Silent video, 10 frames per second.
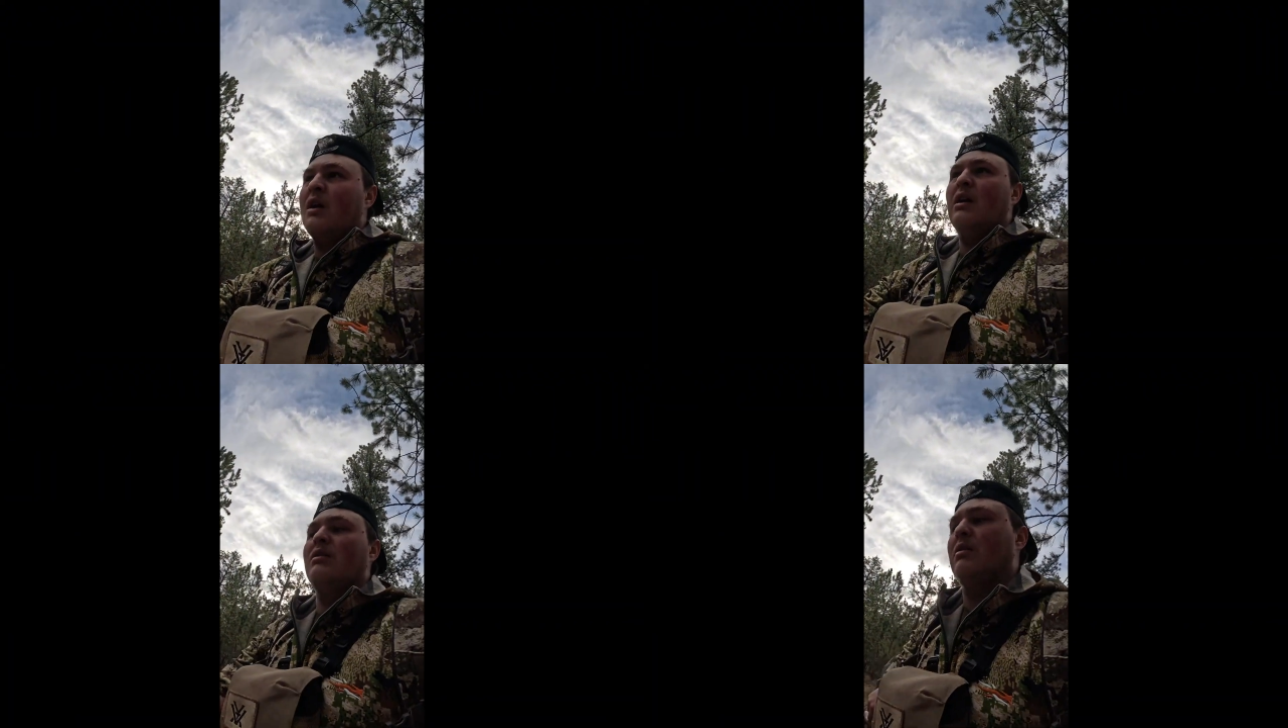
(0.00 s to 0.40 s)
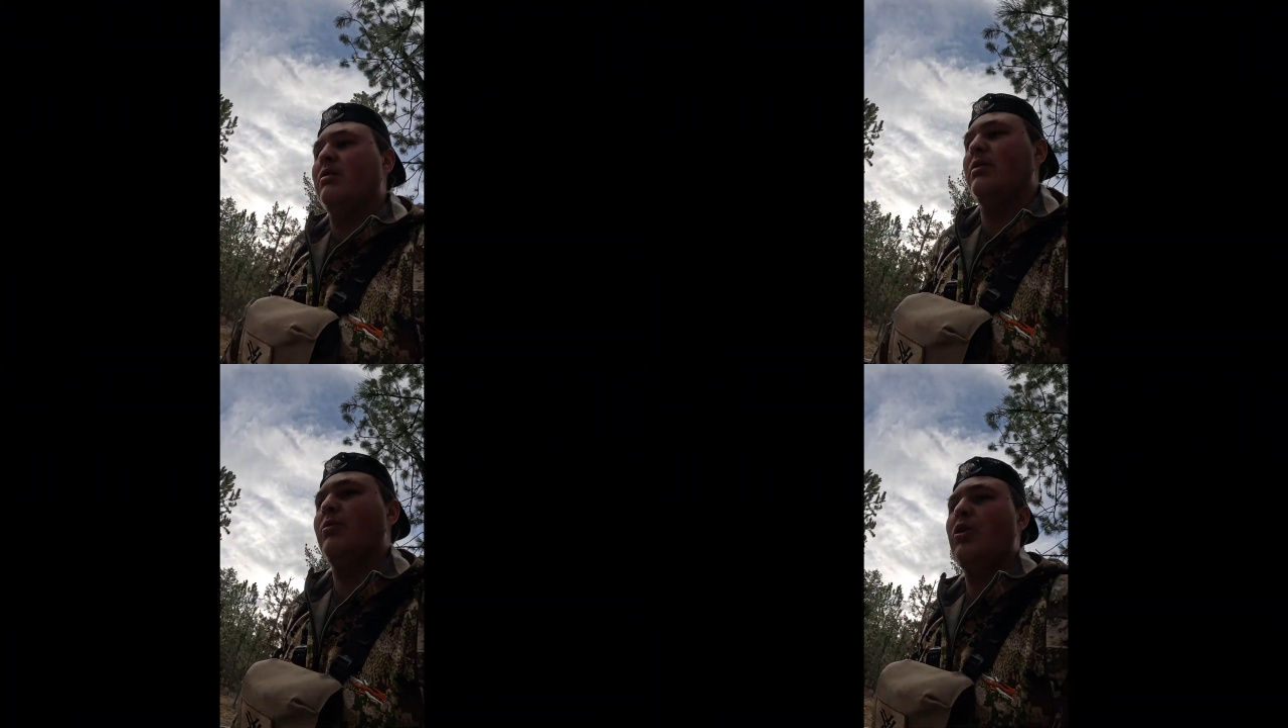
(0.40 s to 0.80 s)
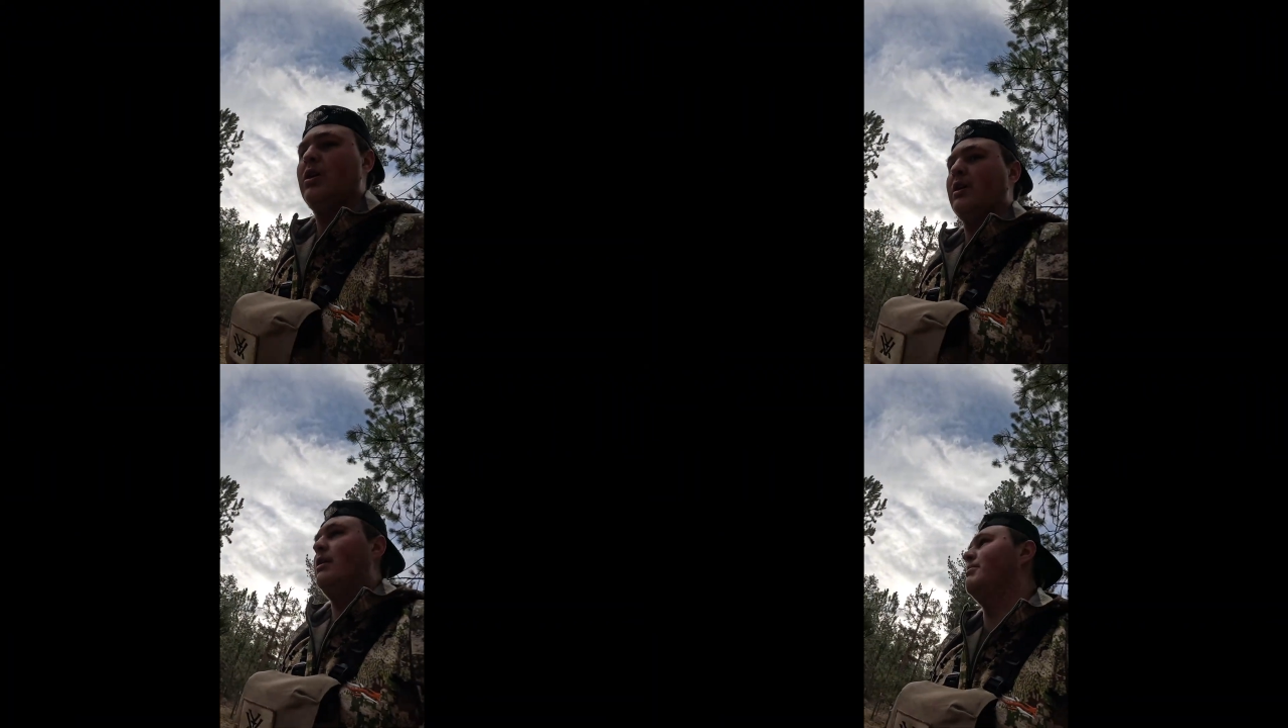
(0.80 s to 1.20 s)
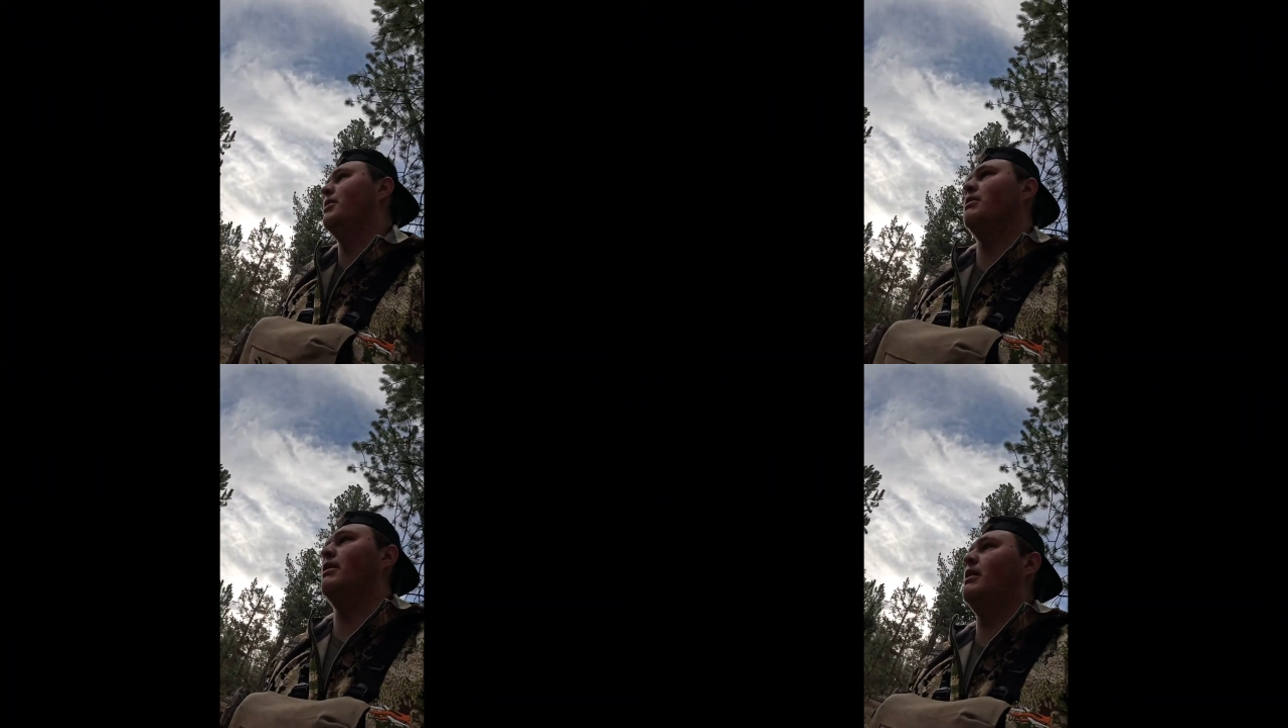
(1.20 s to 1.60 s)
I don't know what I'm walking up
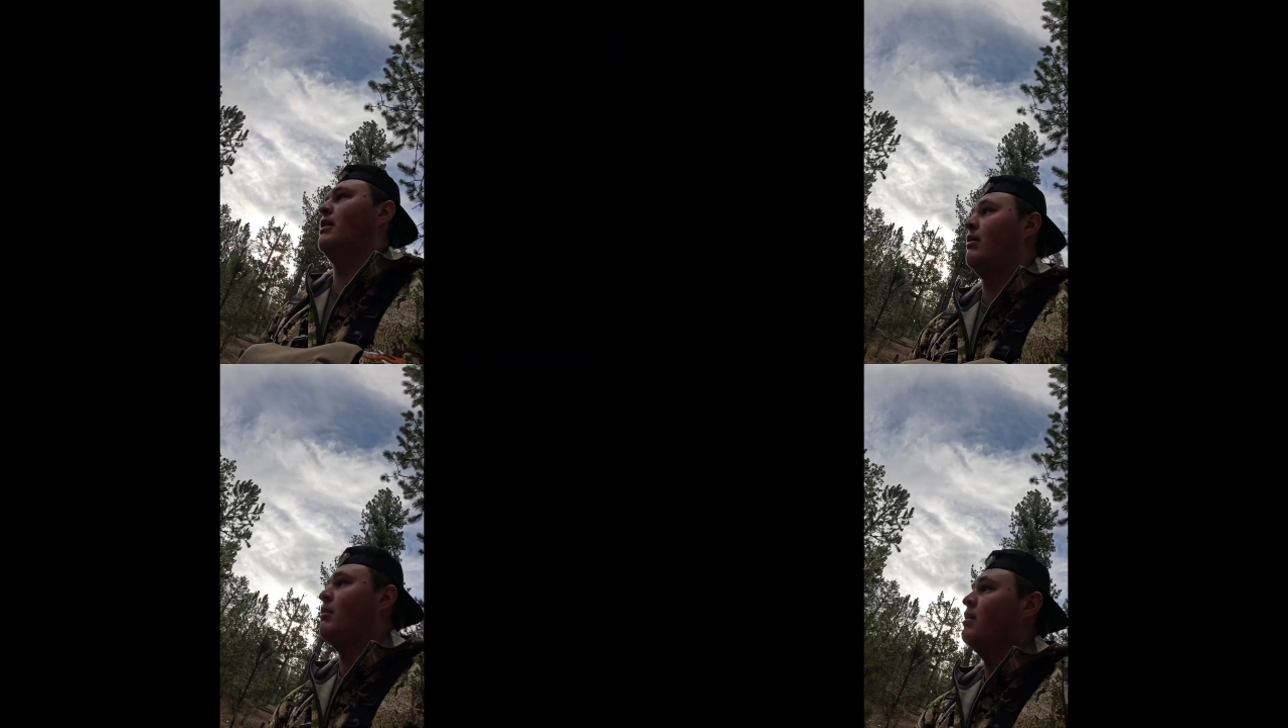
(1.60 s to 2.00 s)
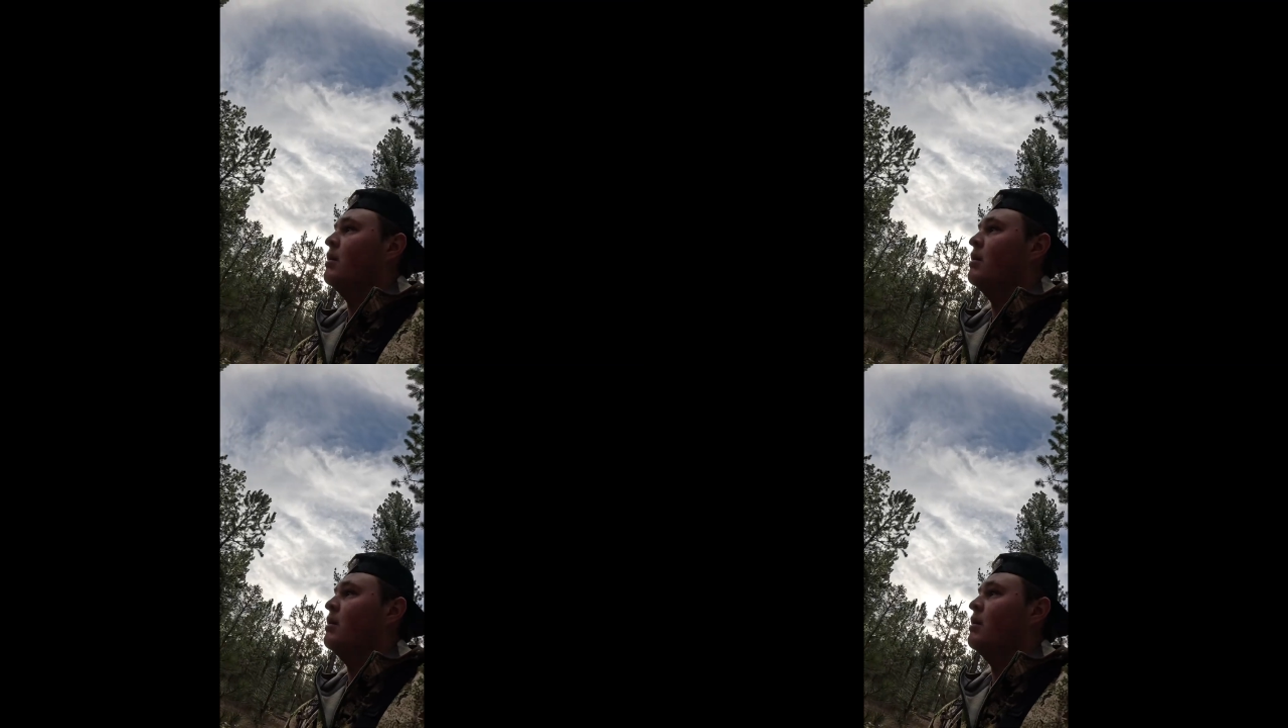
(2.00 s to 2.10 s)
on right now.